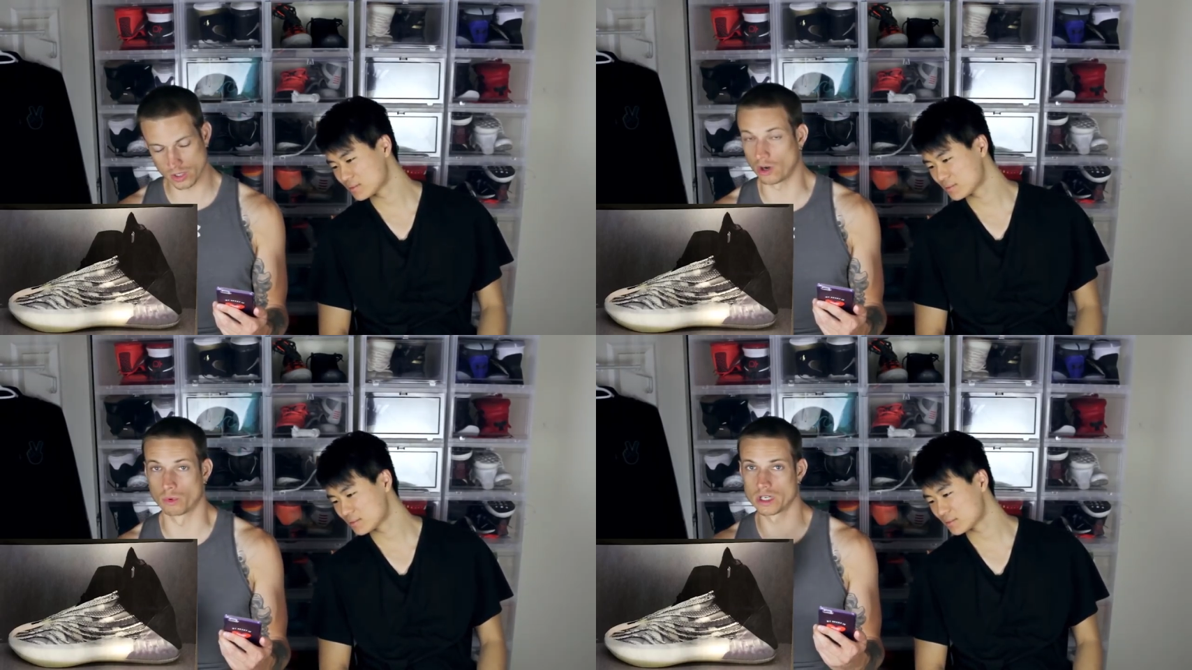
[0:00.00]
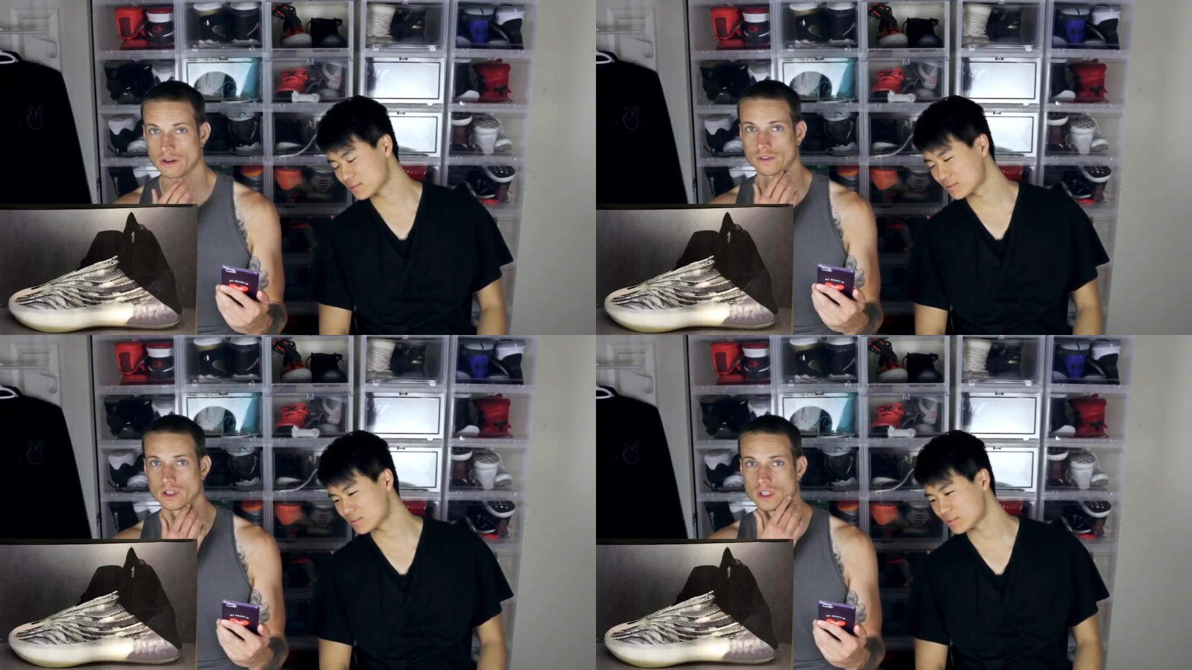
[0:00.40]
Speaker 1: know, we're
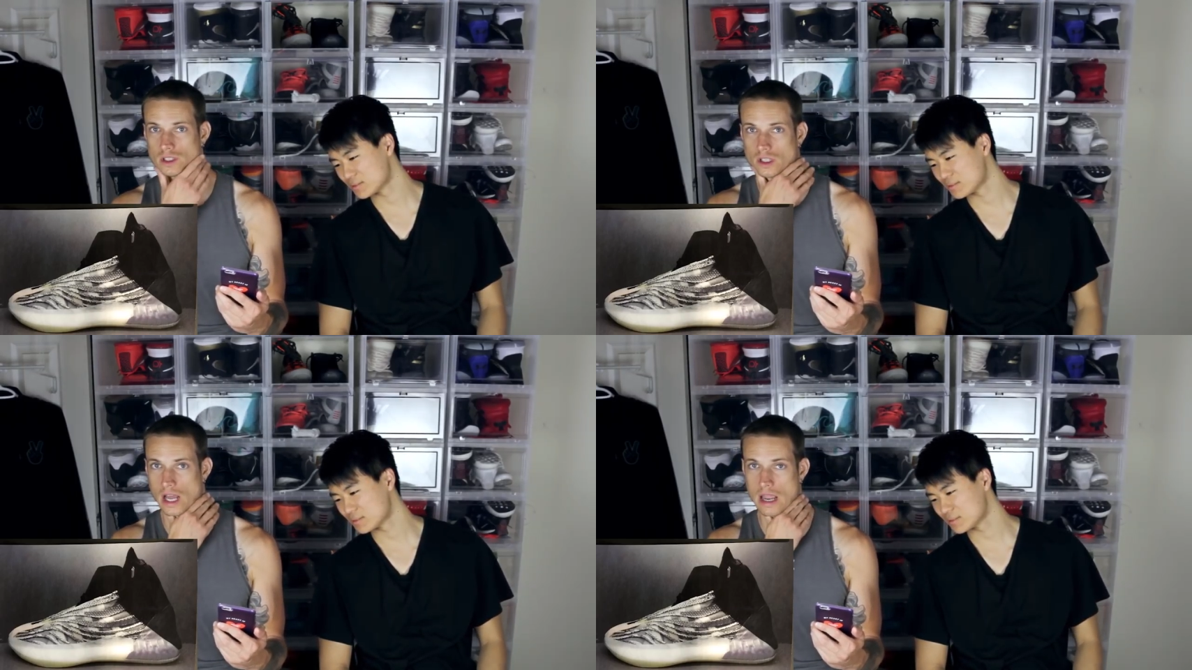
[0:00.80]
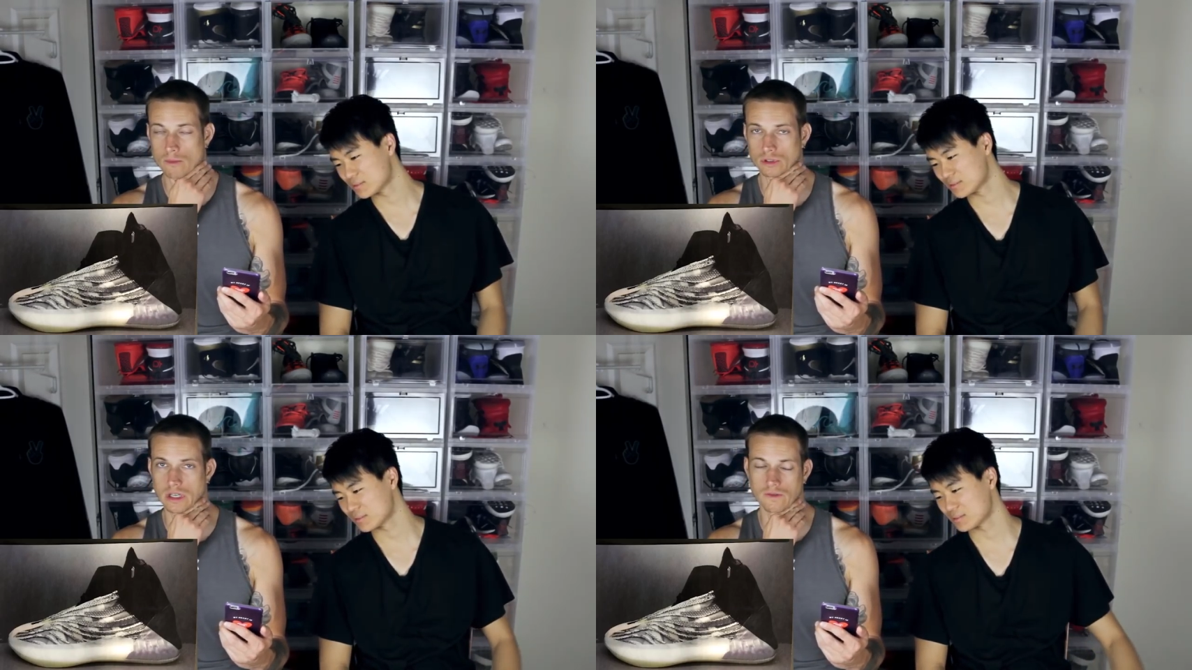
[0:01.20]
definitely
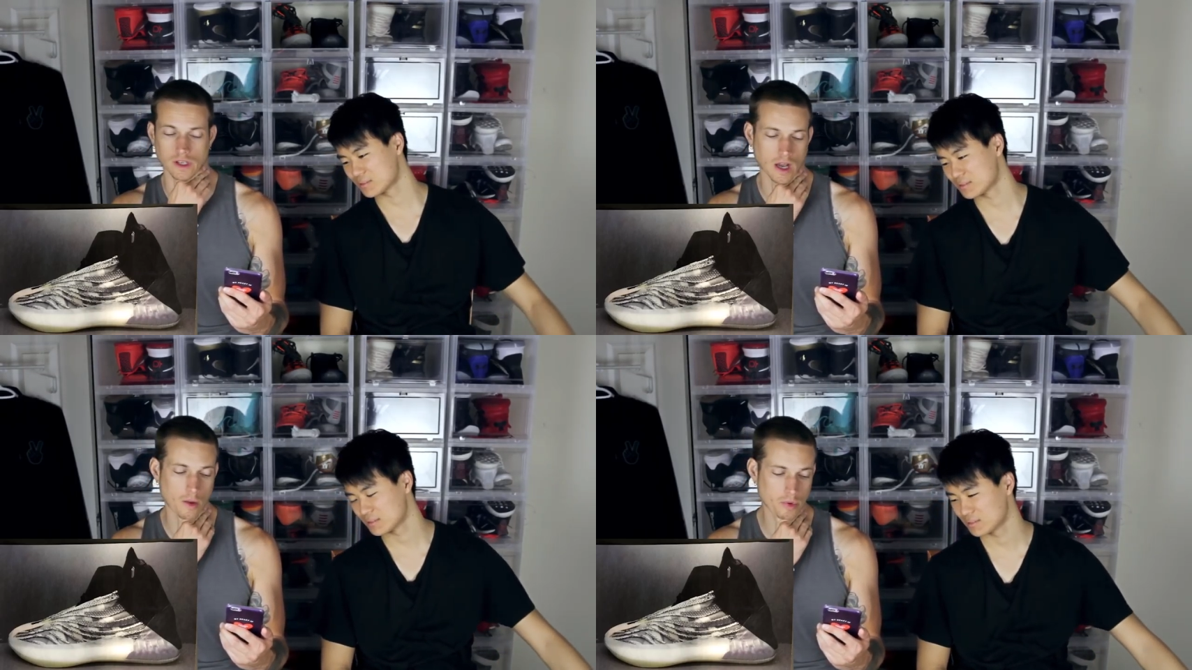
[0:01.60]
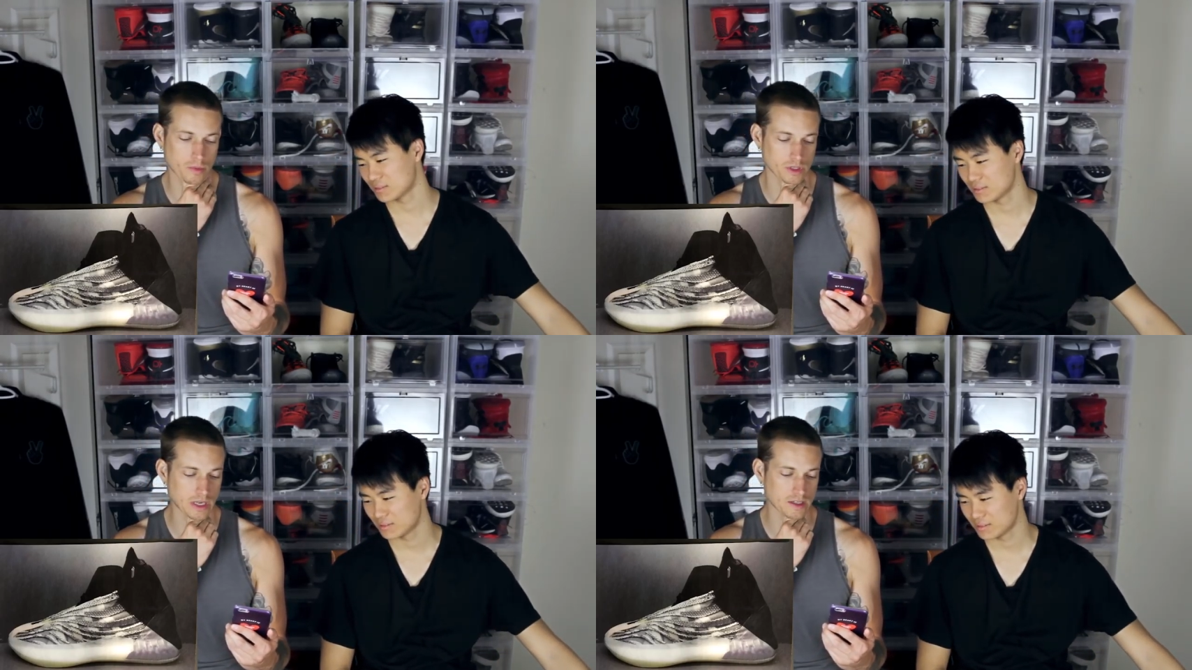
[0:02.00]
hype. We'll definitely cop
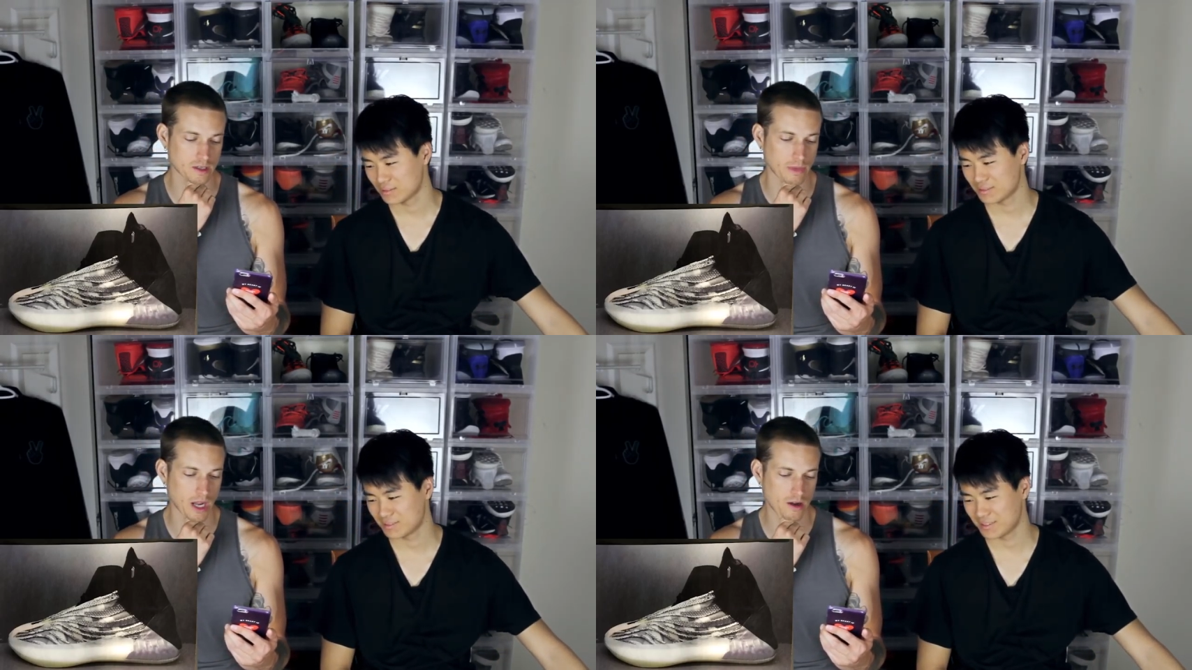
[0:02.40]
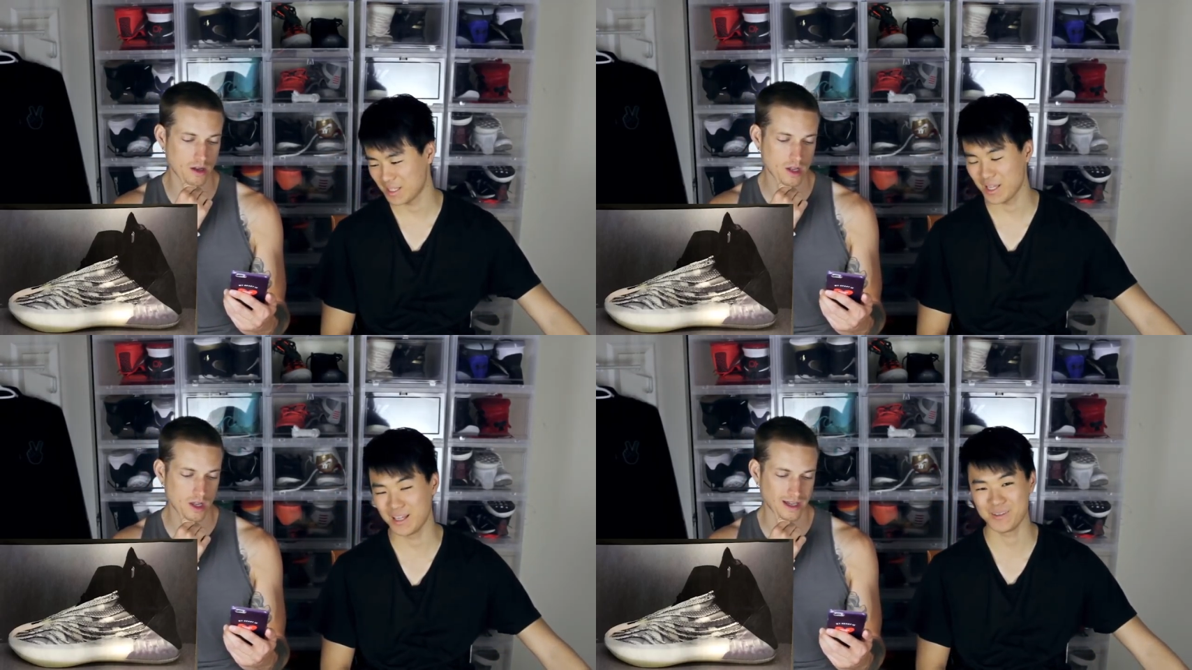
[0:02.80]
them and test them
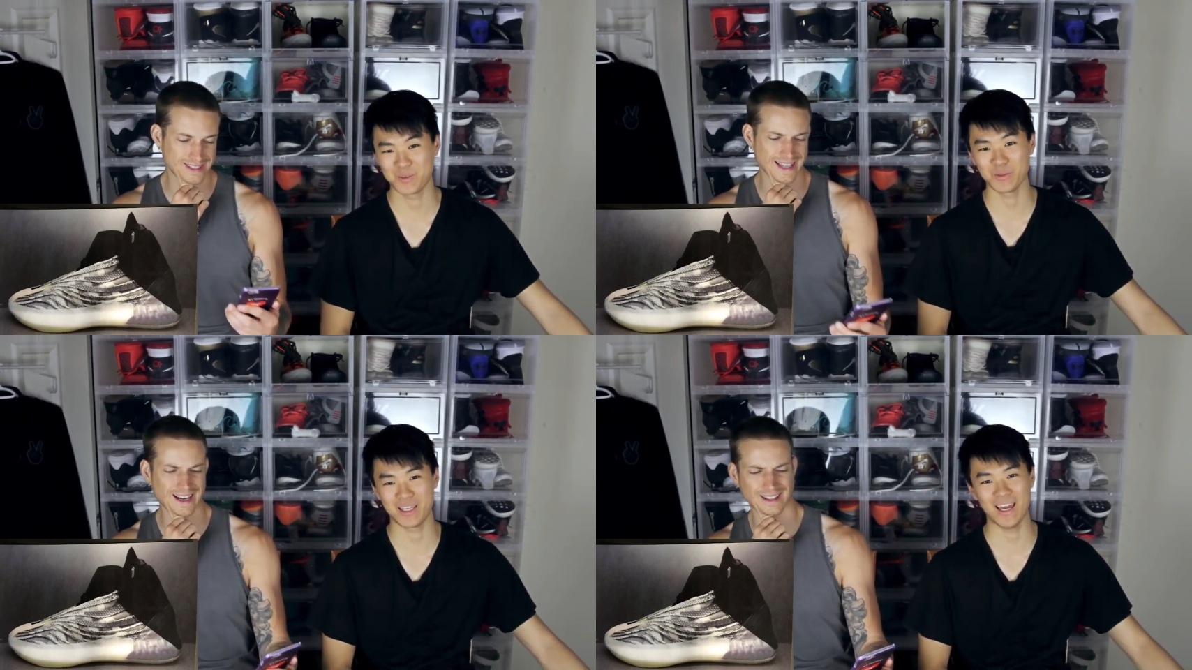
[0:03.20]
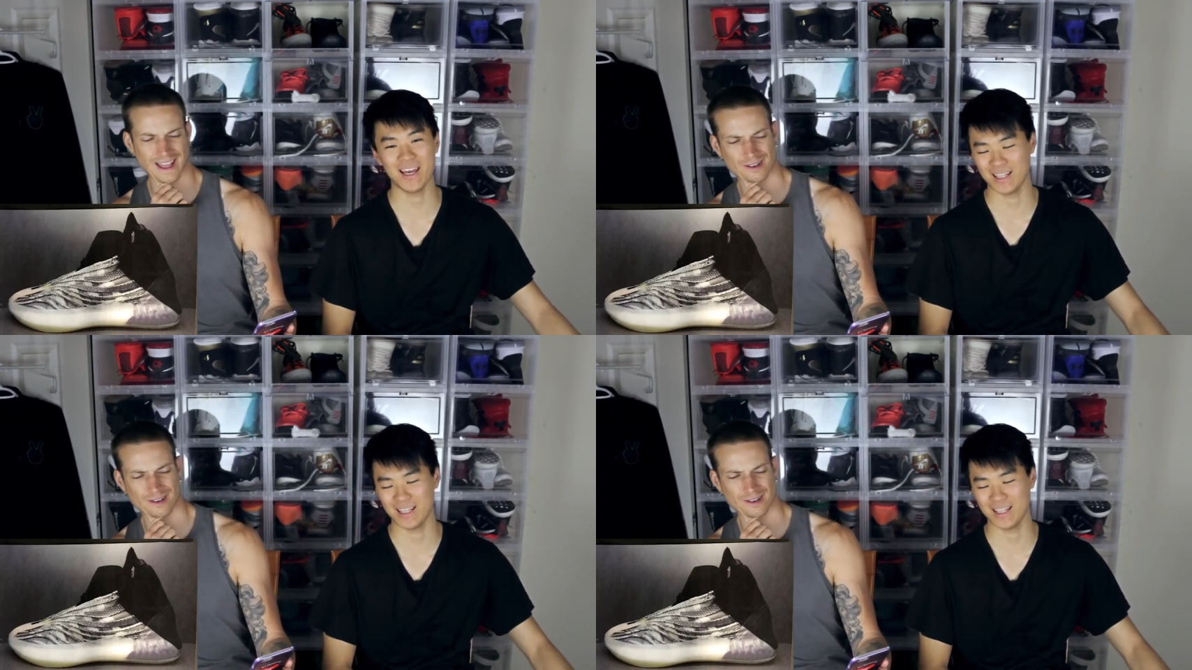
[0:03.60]
out.
Speaker 2: Aesthetically, I